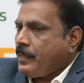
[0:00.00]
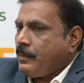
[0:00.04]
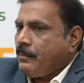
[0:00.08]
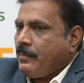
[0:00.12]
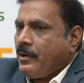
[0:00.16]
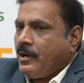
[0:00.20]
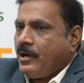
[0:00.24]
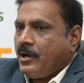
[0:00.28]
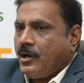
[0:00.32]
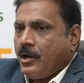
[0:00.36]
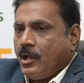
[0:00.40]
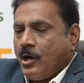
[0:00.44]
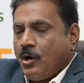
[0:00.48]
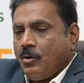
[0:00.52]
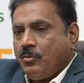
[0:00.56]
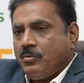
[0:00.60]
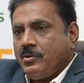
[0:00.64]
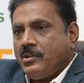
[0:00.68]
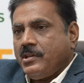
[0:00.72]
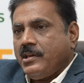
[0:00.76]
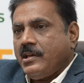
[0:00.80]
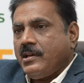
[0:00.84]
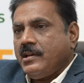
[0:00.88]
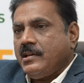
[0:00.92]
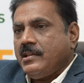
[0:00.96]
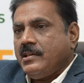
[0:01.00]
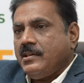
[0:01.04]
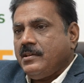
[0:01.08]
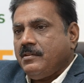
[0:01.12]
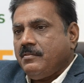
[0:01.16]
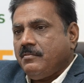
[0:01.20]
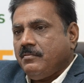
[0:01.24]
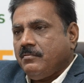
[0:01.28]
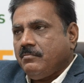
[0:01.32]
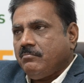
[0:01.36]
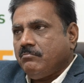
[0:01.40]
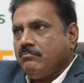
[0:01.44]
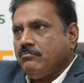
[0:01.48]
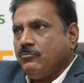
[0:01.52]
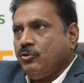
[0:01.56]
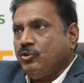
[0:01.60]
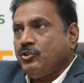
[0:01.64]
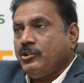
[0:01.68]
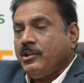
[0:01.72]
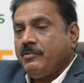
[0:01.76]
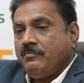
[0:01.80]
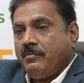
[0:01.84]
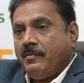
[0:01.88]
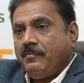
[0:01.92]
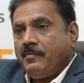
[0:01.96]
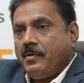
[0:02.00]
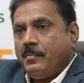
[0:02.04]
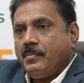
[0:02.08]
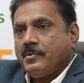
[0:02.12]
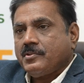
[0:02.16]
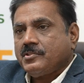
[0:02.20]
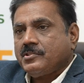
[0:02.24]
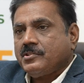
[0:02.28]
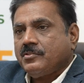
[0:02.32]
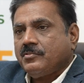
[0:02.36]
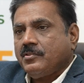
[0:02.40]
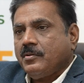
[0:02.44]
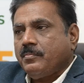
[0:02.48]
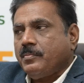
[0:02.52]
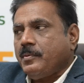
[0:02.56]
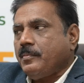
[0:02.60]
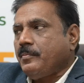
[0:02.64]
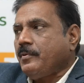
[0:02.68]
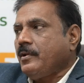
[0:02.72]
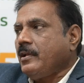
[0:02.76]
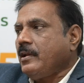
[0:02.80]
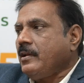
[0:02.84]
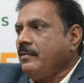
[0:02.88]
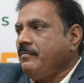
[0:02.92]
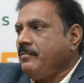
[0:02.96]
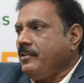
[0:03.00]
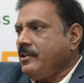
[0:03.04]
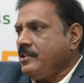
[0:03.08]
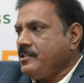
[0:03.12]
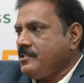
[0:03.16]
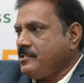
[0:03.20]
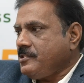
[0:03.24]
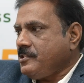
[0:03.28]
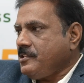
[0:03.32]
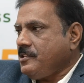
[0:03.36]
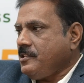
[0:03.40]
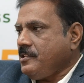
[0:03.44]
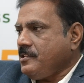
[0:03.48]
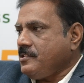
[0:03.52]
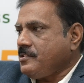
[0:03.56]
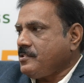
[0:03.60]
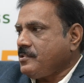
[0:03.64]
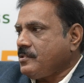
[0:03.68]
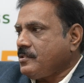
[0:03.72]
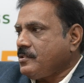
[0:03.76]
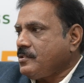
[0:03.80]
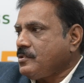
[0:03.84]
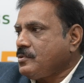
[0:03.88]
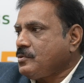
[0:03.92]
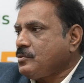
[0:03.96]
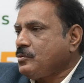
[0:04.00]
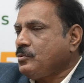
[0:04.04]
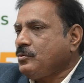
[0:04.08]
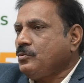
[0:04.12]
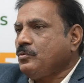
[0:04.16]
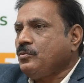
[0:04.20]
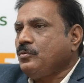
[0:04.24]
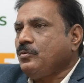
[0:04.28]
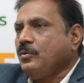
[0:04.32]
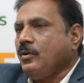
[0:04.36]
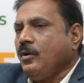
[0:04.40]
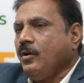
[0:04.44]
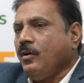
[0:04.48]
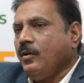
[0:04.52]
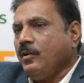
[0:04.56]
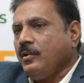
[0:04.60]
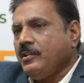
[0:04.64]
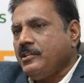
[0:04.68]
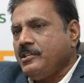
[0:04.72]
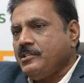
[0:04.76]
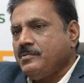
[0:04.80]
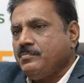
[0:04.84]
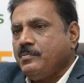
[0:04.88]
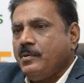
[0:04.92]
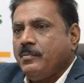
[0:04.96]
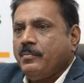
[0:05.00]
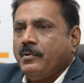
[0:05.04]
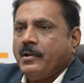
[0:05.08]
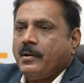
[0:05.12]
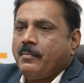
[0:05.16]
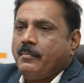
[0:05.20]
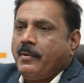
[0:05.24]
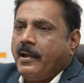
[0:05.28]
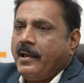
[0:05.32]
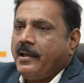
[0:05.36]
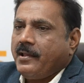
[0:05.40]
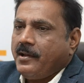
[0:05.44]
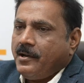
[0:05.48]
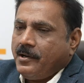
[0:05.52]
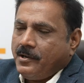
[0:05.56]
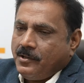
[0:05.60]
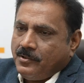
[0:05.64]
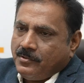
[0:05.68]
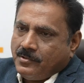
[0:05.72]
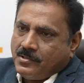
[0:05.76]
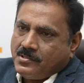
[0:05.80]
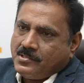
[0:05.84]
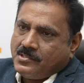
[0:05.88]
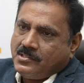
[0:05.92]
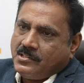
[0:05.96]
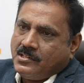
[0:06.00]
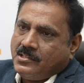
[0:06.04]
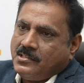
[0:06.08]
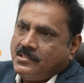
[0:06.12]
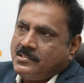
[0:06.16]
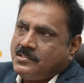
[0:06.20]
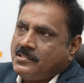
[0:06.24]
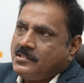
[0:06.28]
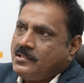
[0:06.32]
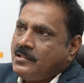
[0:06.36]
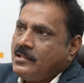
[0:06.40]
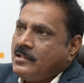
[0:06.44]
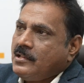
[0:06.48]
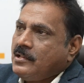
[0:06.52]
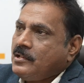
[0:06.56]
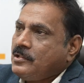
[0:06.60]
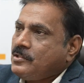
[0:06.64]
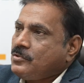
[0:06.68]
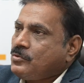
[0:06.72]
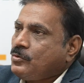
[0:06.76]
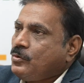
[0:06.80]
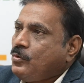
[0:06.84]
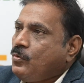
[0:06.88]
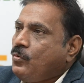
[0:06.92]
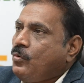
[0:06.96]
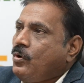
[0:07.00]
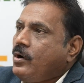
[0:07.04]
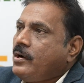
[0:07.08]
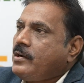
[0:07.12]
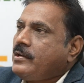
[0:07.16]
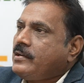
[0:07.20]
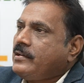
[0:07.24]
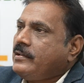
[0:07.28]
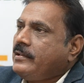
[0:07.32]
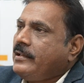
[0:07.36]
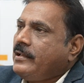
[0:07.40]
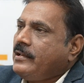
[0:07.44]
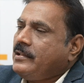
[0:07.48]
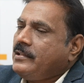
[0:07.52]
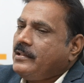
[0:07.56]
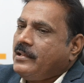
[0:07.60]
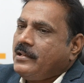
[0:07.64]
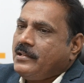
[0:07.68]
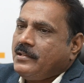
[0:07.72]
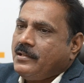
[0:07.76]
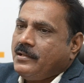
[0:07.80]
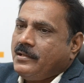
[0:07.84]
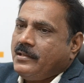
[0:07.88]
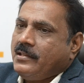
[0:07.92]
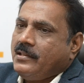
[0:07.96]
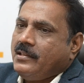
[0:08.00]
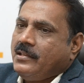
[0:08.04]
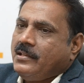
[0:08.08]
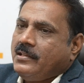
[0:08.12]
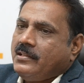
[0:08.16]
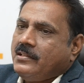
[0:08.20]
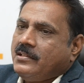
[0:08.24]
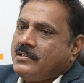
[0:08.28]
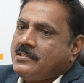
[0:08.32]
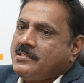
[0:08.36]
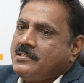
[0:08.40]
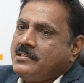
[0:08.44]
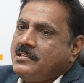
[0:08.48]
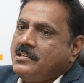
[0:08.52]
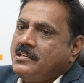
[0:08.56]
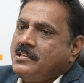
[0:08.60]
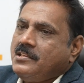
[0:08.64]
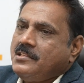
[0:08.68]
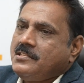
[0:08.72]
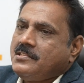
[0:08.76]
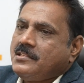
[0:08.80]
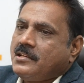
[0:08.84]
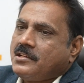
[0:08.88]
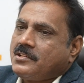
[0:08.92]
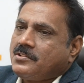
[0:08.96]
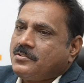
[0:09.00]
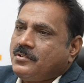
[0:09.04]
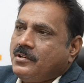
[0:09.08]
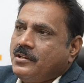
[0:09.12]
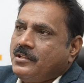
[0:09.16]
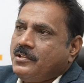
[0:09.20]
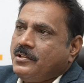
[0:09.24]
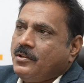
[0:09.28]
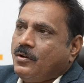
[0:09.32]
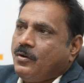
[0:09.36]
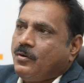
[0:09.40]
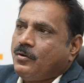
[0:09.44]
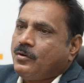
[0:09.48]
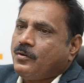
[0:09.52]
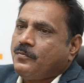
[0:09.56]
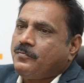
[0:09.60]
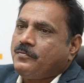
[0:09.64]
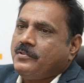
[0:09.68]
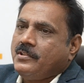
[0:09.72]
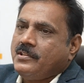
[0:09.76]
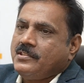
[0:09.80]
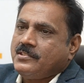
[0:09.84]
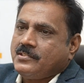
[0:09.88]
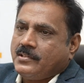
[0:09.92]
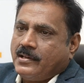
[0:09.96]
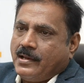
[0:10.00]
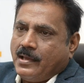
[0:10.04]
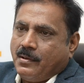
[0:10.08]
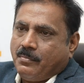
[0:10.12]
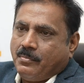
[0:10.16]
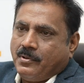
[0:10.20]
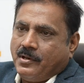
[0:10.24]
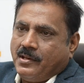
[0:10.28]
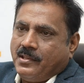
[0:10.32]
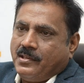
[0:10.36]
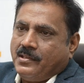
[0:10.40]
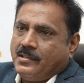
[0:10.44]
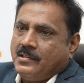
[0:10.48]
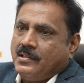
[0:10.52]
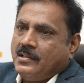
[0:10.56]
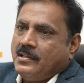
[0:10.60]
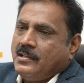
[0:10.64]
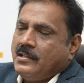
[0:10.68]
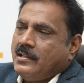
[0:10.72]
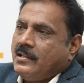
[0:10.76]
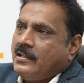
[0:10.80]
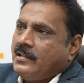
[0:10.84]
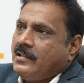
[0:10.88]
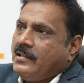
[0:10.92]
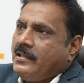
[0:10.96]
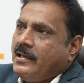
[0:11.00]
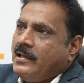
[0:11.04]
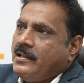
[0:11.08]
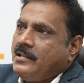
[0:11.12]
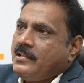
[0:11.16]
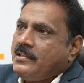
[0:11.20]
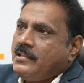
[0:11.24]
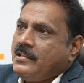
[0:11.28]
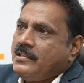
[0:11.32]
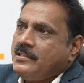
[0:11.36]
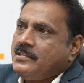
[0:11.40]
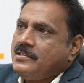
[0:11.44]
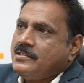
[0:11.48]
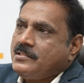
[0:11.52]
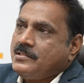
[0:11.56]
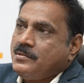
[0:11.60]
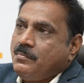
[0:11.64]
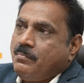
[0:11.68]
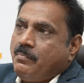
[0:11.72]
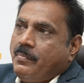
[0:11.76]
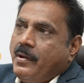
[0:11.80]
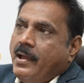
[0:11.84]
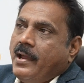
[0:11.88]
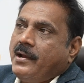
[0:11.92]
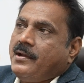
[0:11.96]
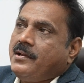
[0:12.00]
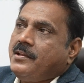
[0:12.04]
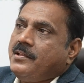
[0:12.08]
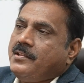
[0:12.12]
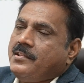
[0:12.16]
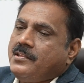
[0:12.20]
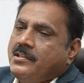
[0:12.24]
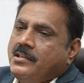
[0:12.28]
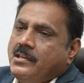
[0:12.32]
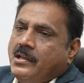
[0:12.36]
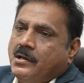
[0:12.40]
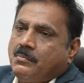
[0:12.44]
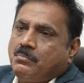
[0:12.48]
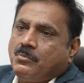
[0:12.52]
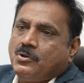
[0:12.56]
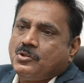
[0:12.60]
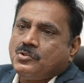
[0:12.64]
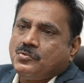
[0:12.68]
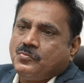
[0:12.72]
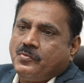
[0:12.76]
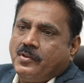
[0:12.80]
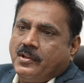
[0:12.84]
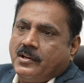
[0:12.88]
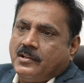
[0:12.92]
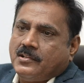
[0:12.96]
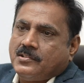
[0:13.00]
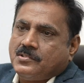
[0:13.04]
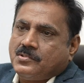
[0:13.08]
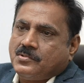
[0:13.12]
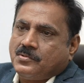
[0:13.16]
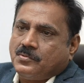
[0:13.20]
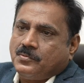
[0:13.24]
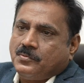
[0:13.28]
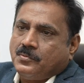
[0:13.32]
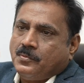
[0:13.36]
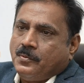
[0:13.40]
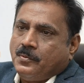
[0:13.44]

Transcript: But now nearly more than 50% of the people are living in cities. So all these people are migrating the cities. So in the cities actually a lot of things are happening. Then this is impacting the atmosphere also.